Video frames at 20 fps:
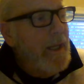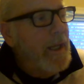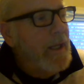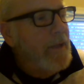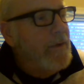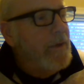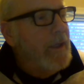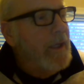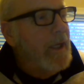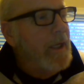
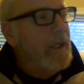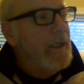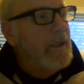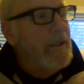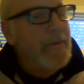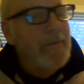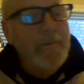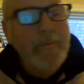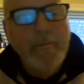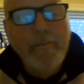
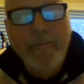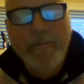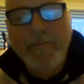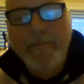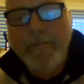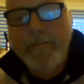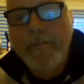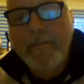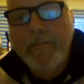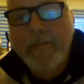educated,
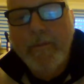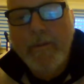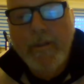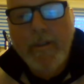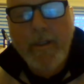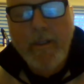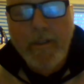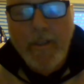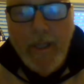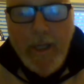
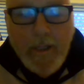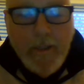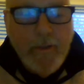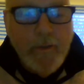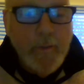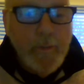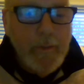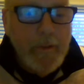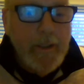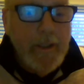
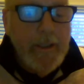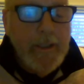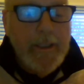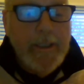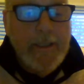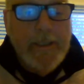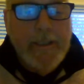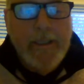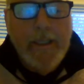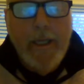knowledgeable
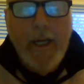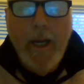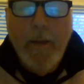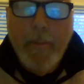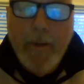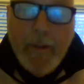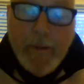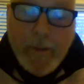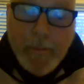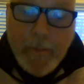guy
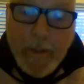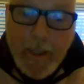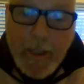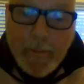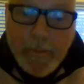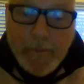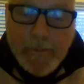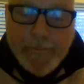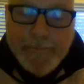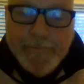about the
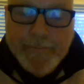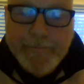Bible.